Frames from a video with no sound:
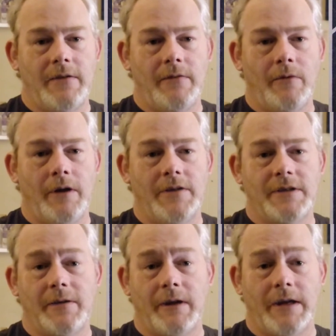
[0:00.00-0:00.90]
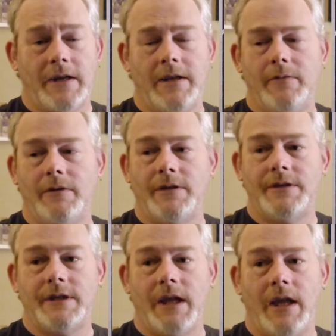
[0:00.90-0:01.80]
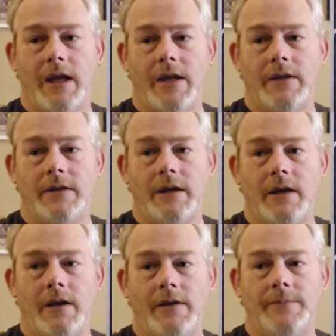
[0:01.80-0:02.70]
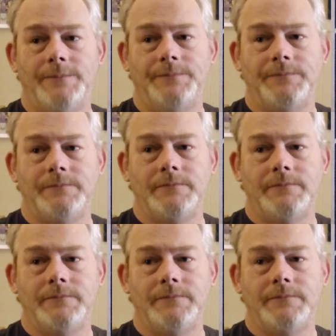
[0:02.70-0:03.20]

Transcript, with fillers: what his secret identity was, and um,